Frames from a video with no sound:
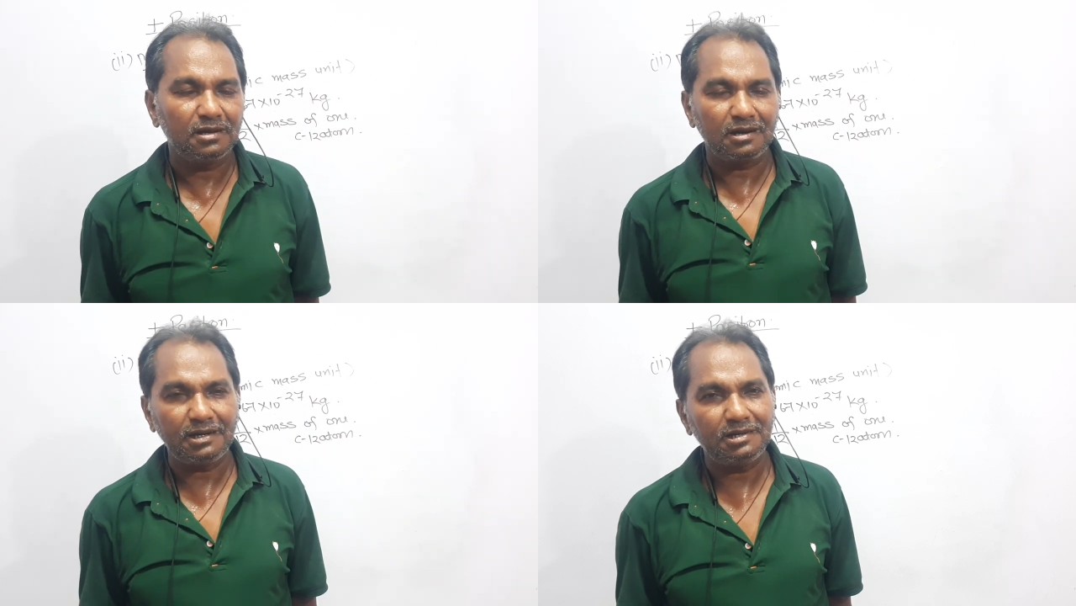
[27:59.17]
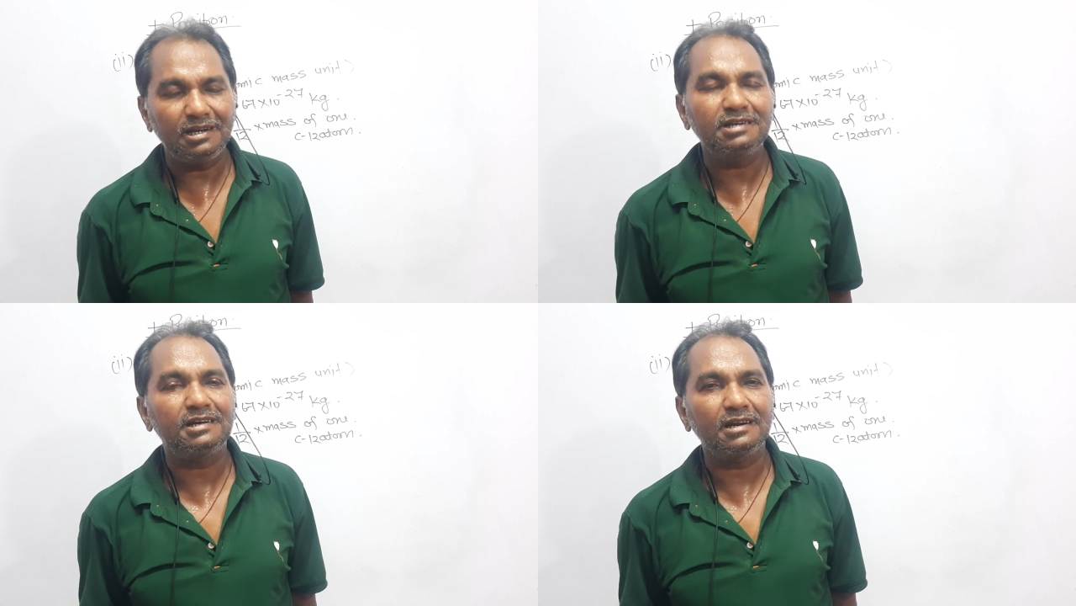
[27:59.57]
right?
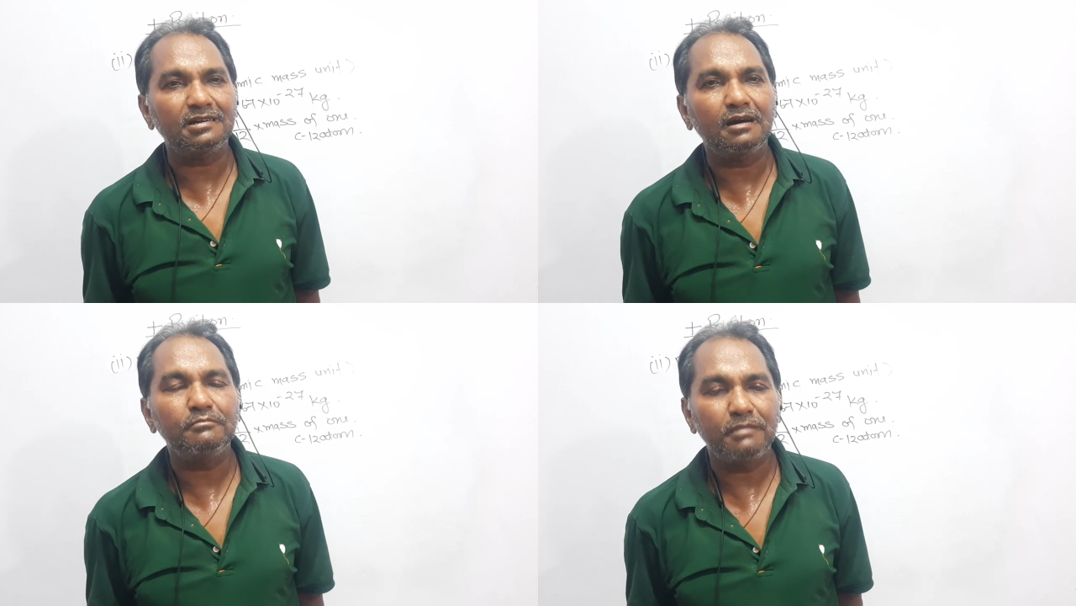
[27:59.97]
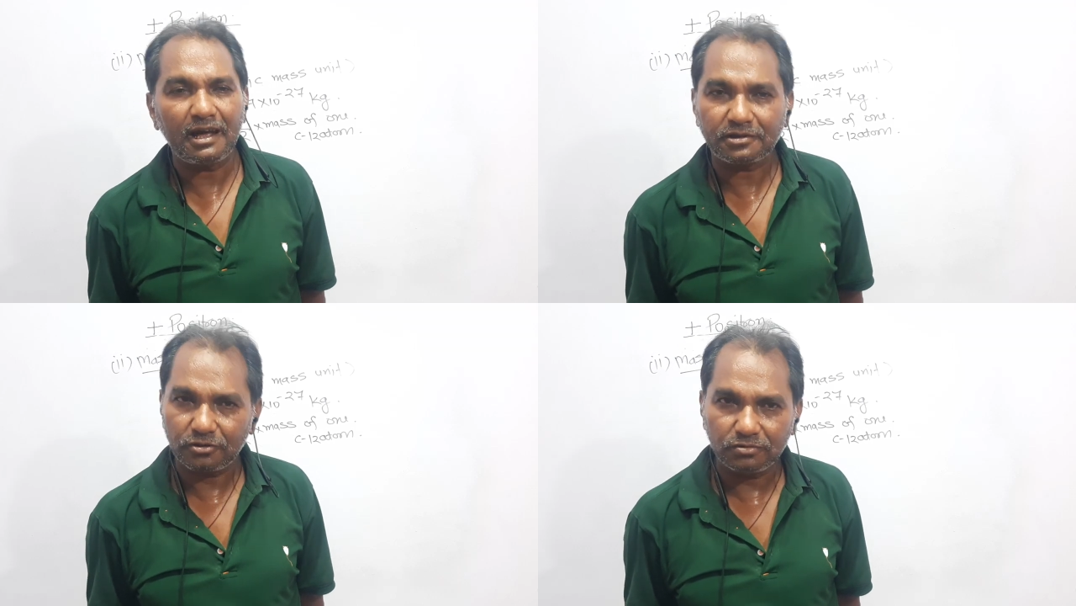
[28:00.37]
It can come
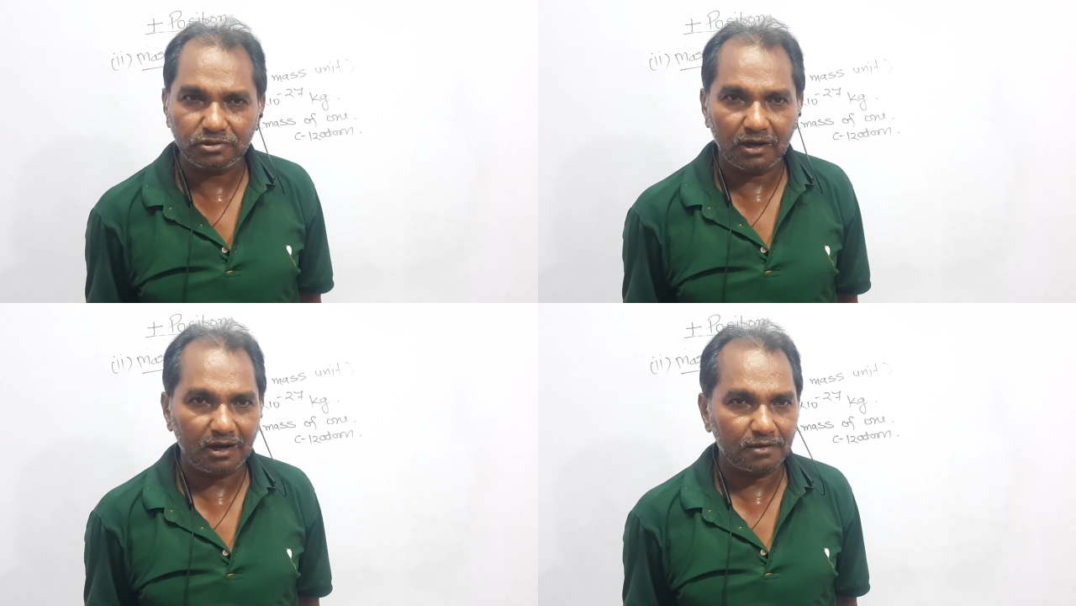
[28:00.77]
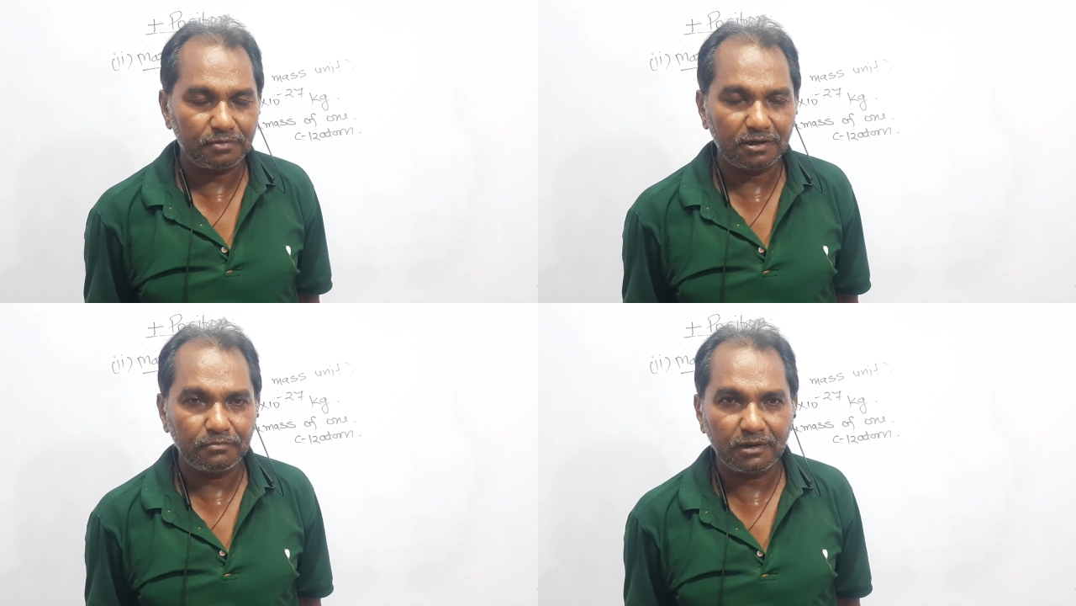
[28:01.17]
back to the
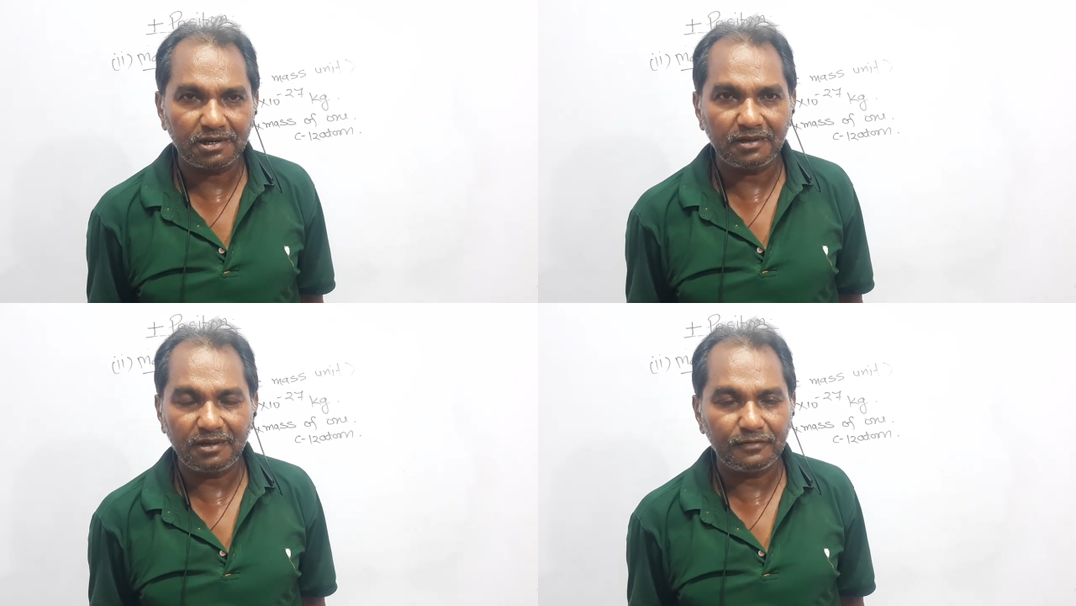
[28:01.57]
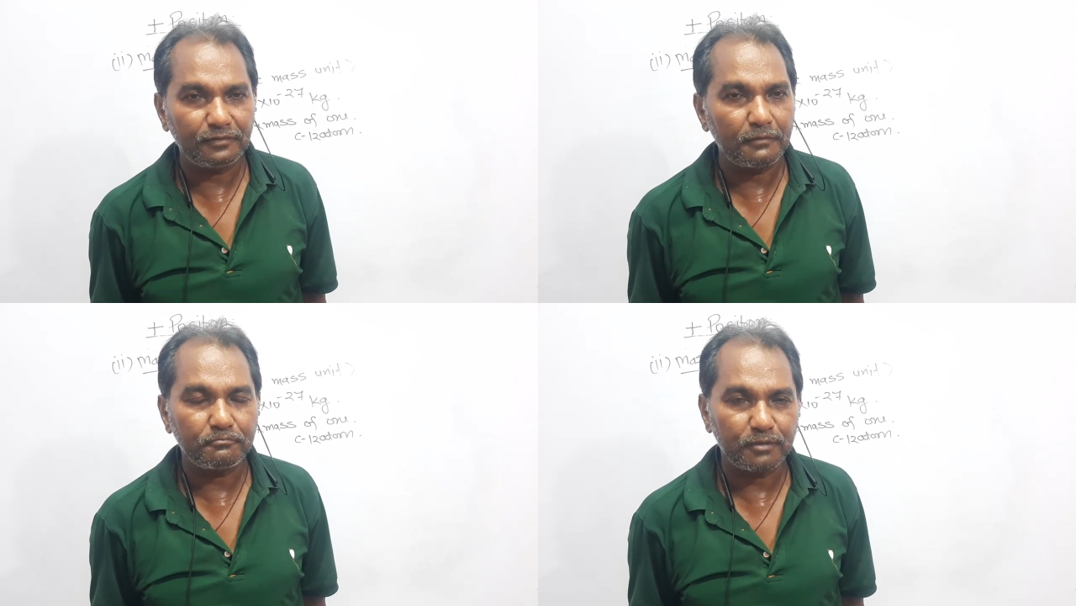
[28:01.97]
orbit. But if
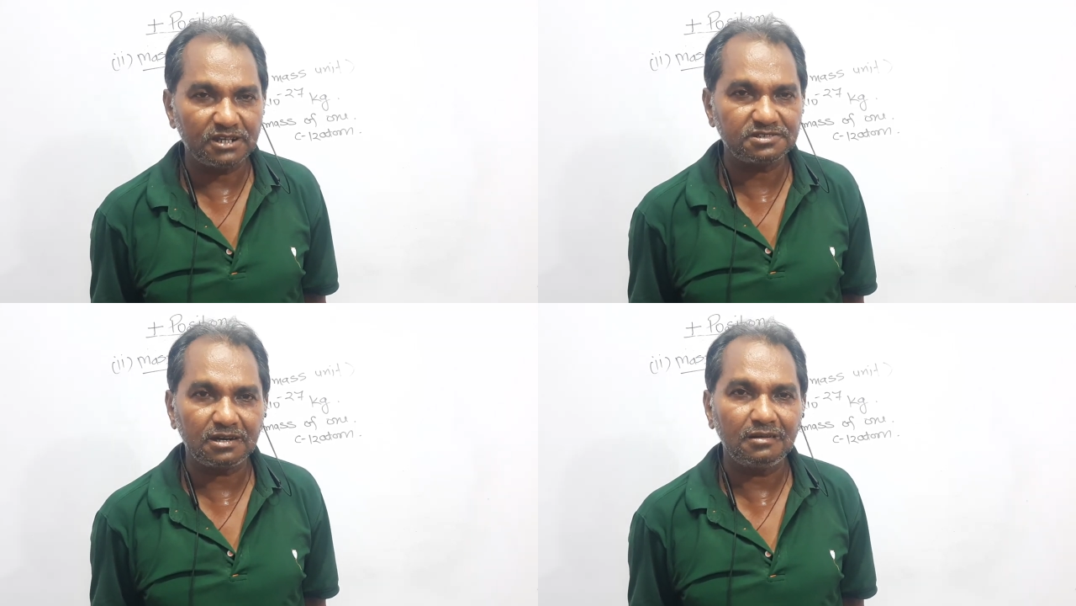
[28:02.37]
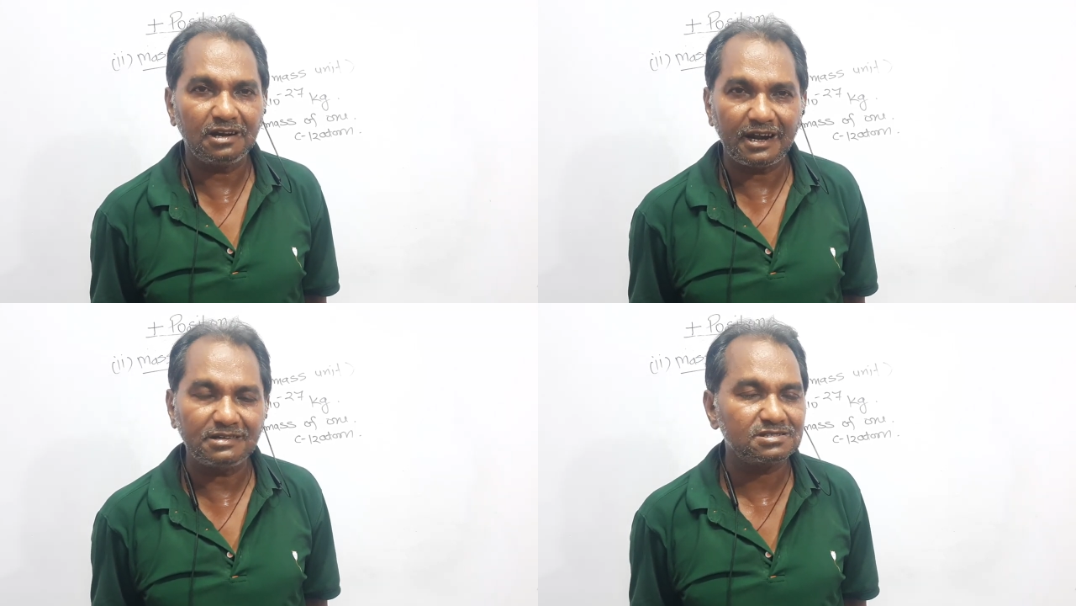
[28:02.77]
a person
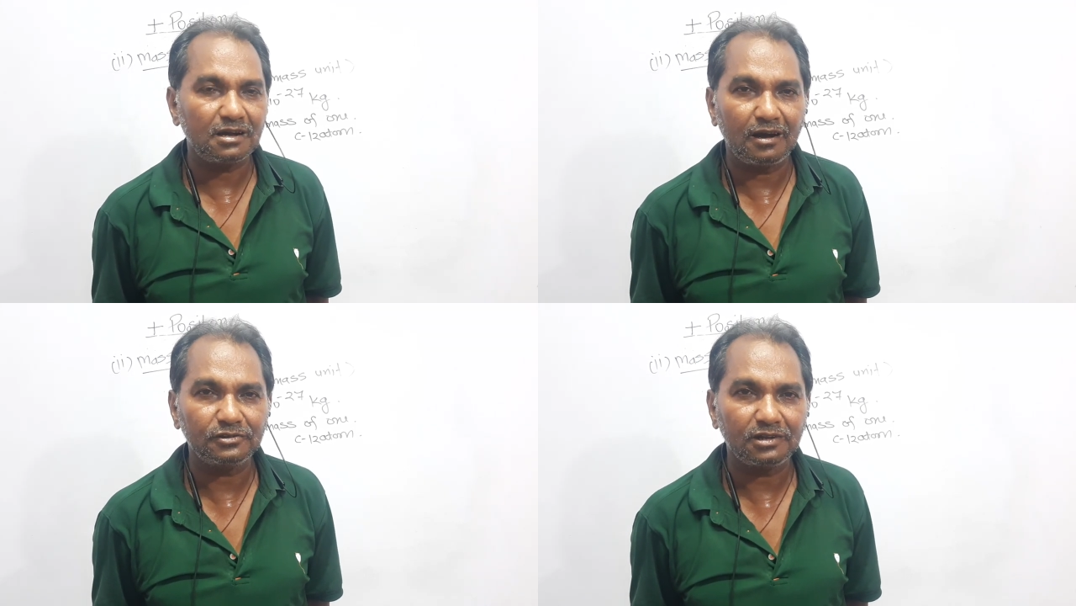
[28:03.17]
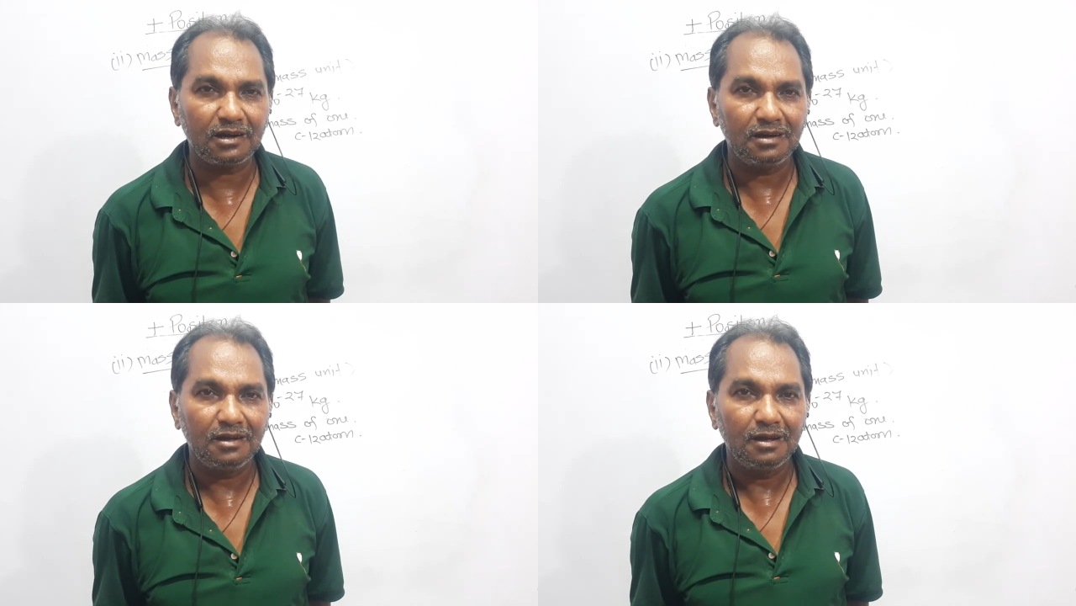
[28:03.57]
lands on
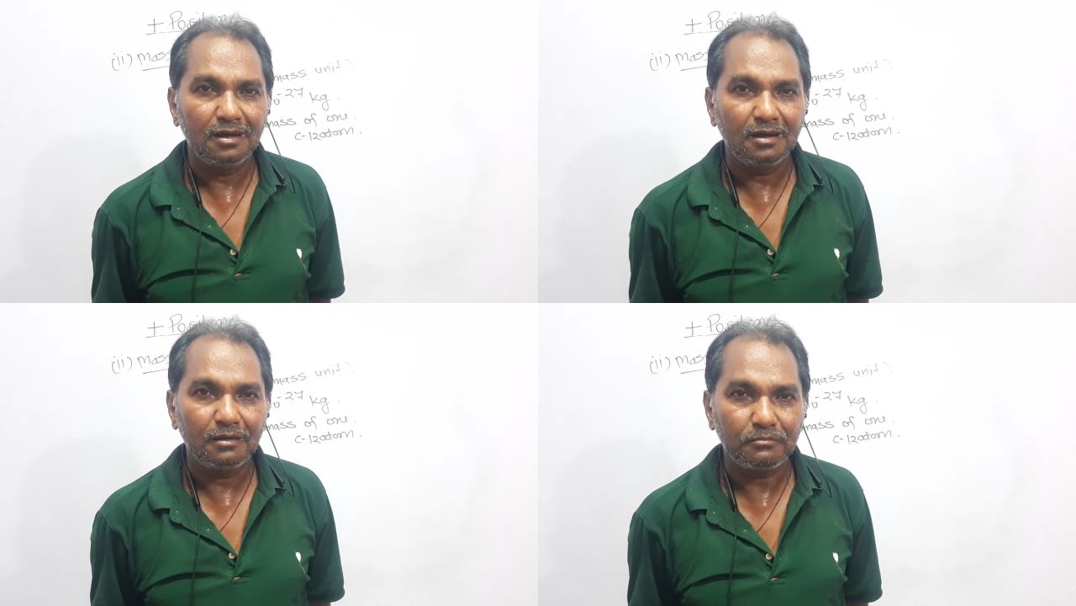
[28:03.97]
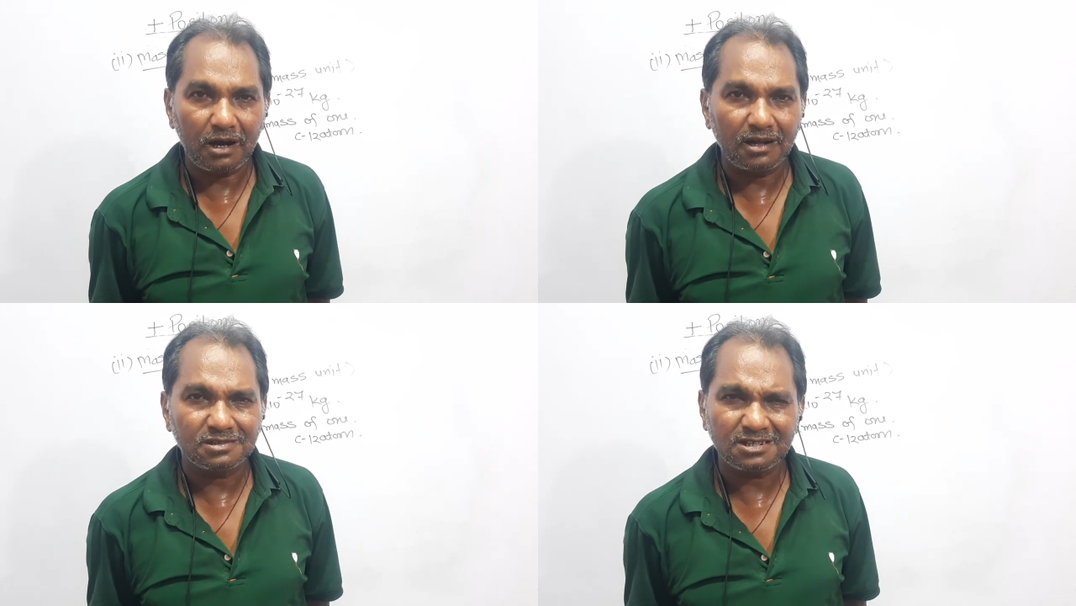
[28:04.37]
the
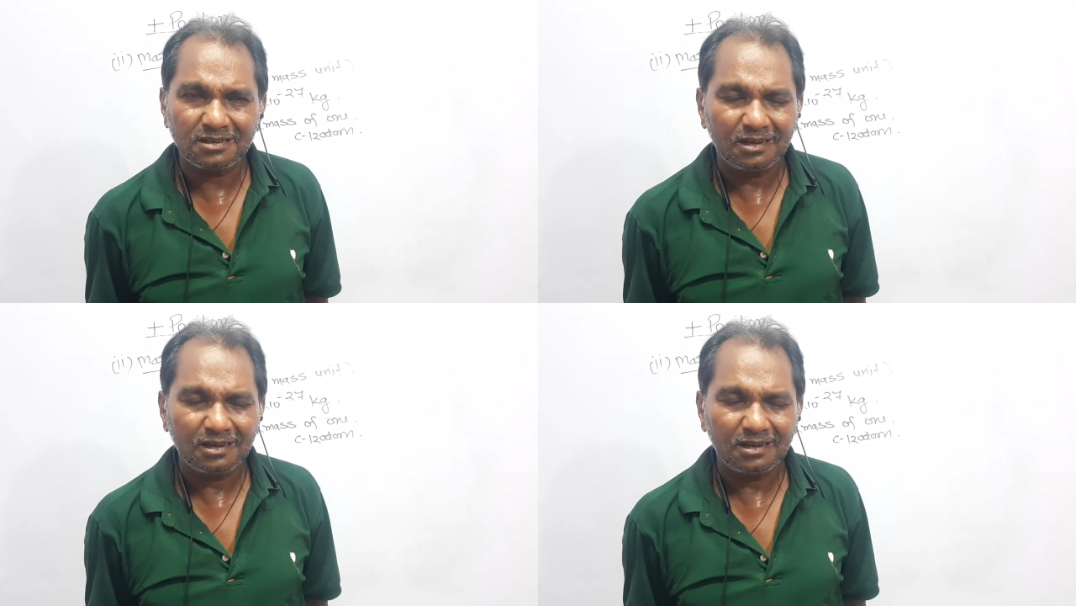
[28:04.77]
Mars,